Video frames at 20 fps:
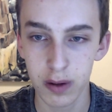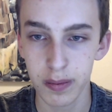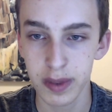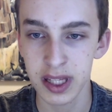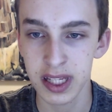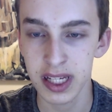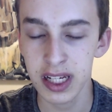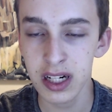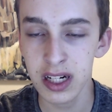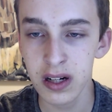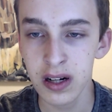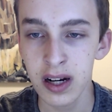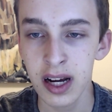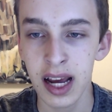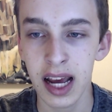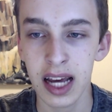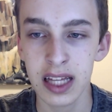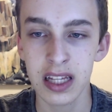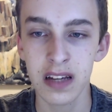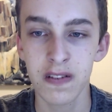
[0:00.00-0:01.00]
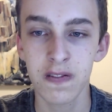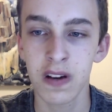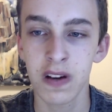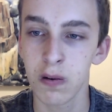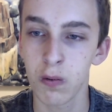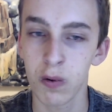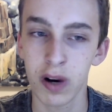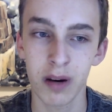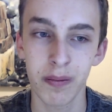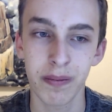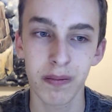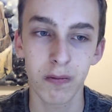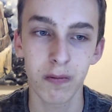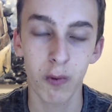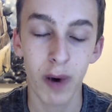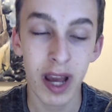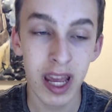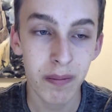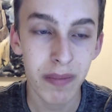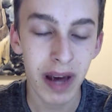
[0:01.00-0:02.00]
in the ear, and they fit
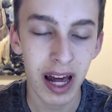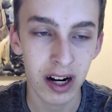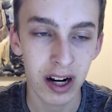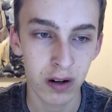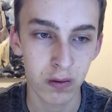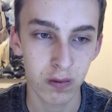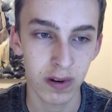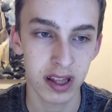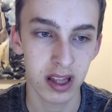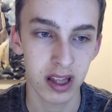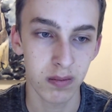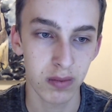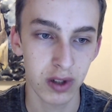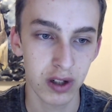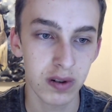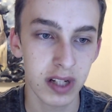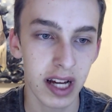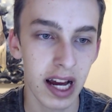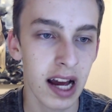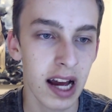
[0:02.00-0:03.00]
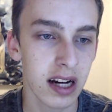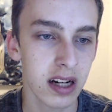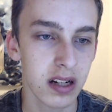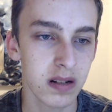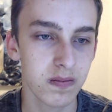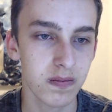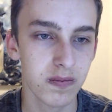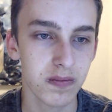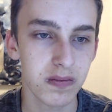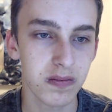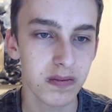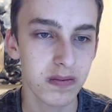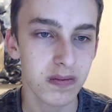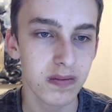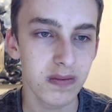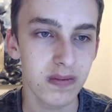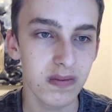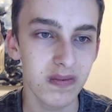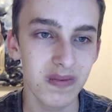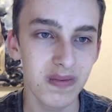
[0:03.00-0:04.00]
way better with the blue tack.
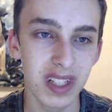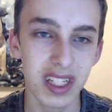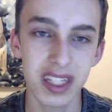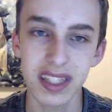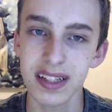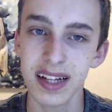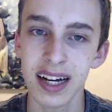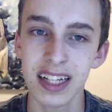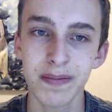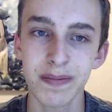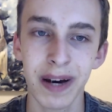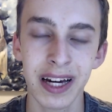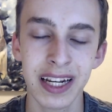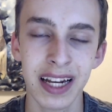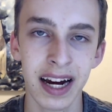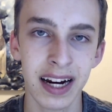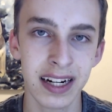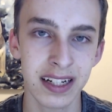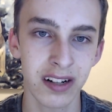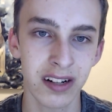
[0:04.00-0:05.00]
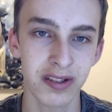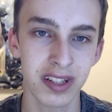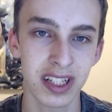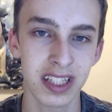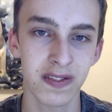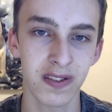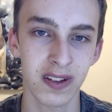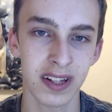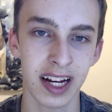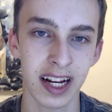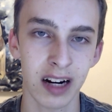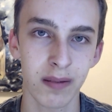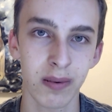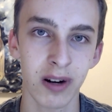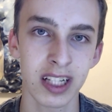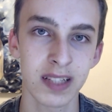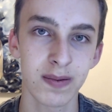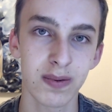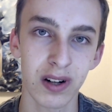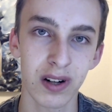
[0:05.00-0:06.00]
So that's my diagnosis for the
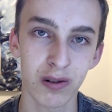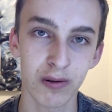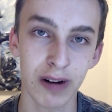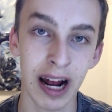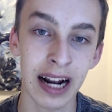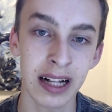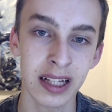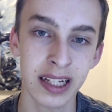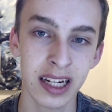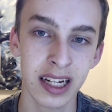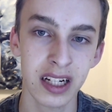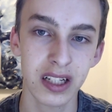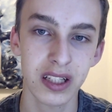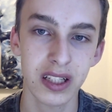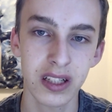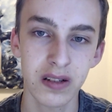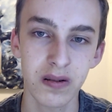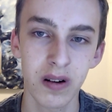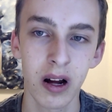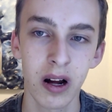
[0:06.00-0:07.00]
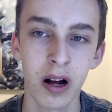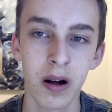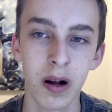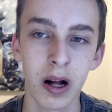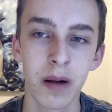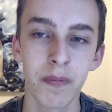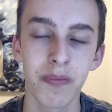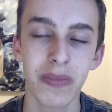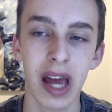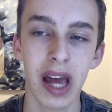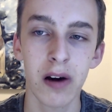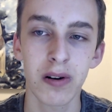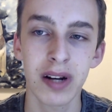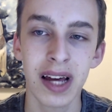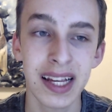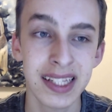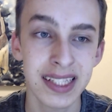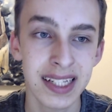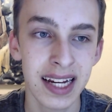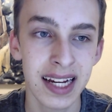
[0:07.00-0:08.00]
AirPods Pro rattling issue. I would
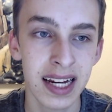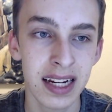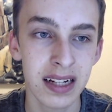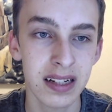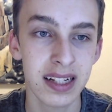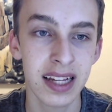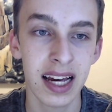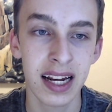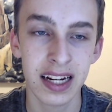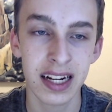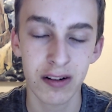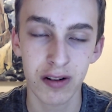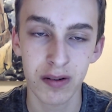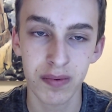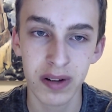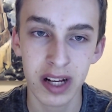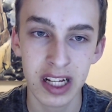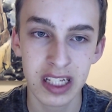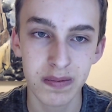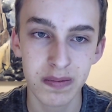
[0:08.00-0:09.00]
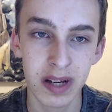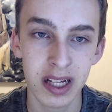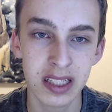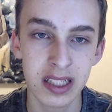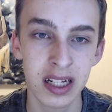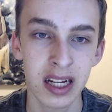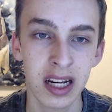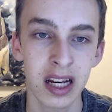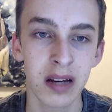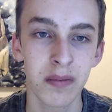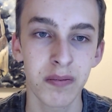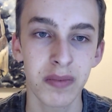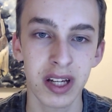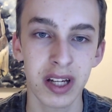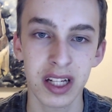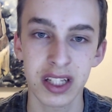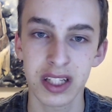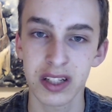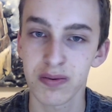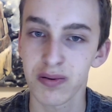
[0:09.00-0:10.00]
hesitate getting a replacement
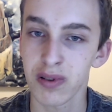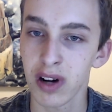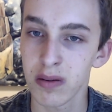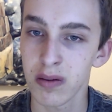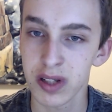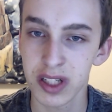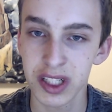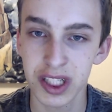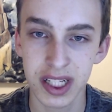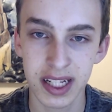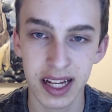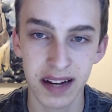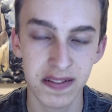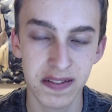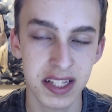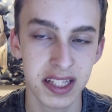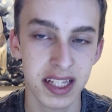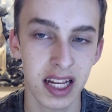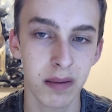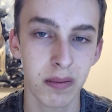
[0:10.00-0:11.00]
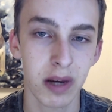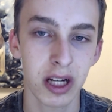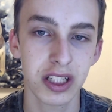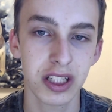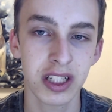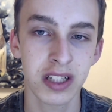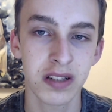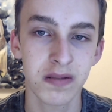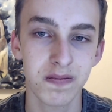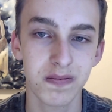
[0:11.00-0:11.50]
because you'll probably just have the same issue.